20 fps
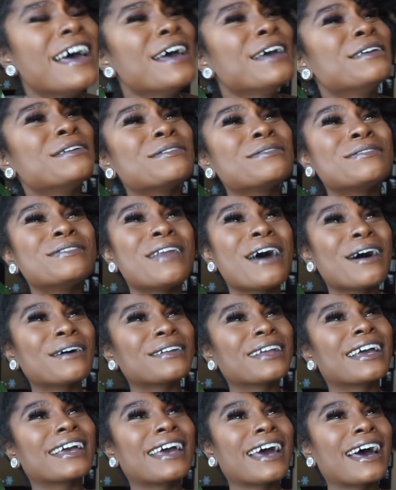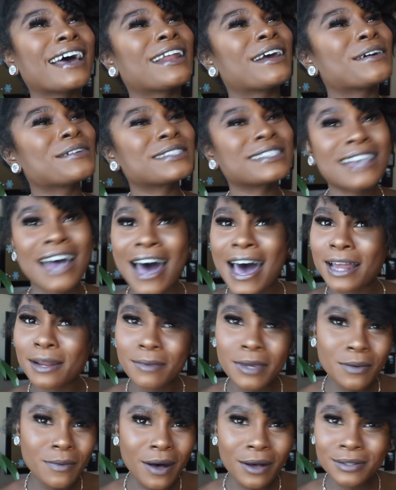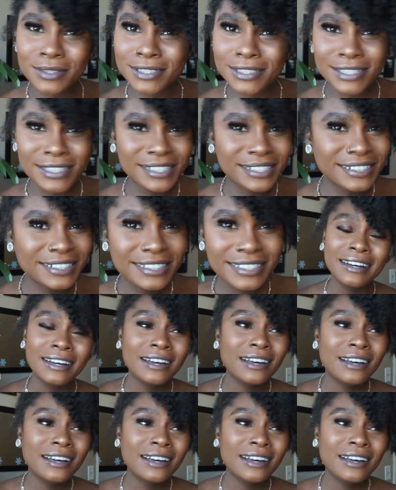you know the ghetto side of me want to.